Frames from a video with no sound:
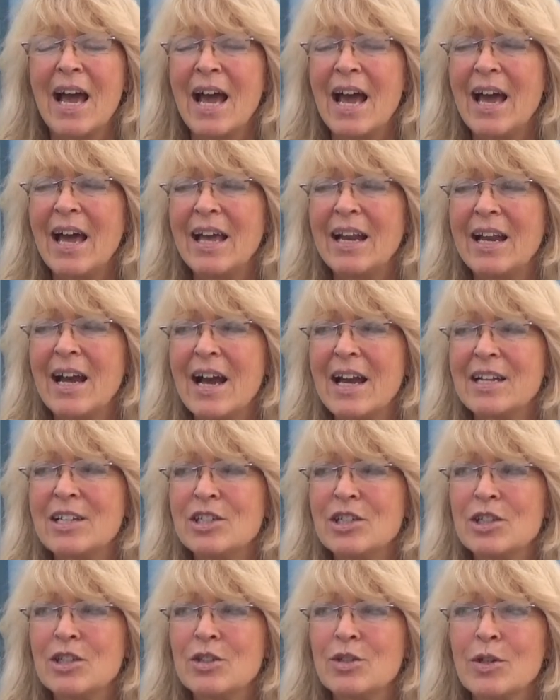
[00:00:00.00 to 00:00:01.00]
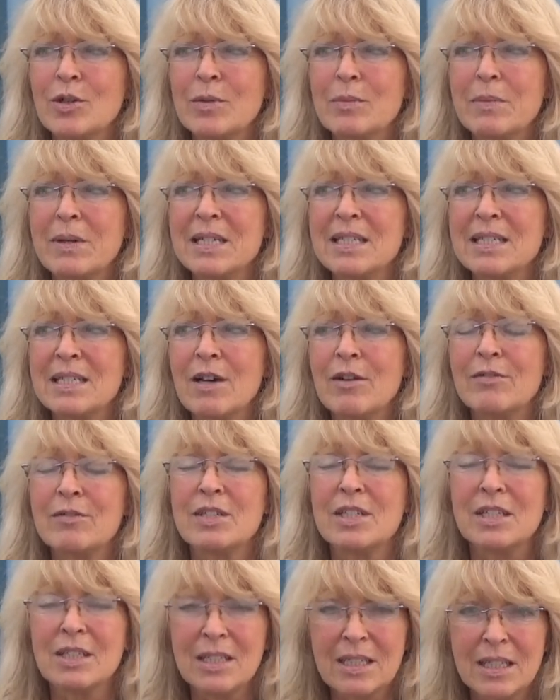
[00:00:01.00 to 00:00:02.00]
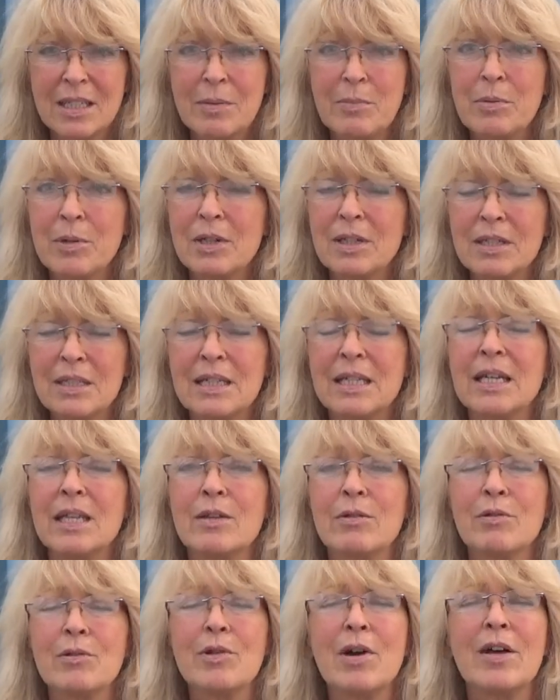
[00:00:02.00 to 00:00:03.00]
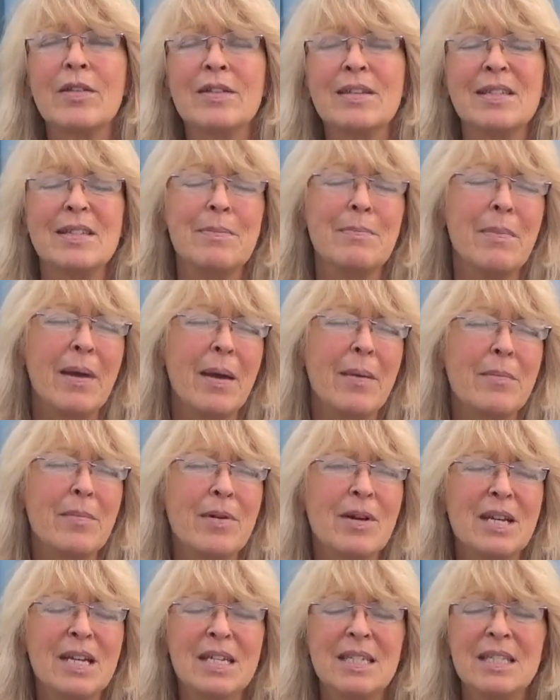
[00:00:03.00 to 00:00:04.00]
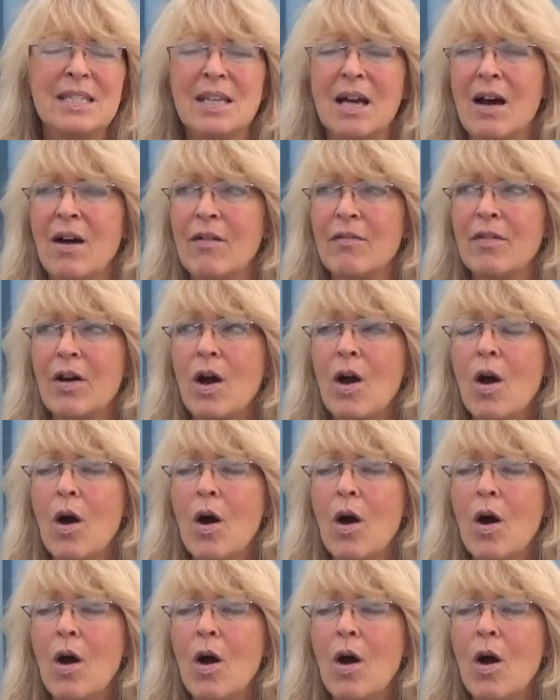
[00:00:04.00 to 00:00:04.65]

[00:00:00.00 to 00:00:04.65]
and I just took myself deliberately through all these memories of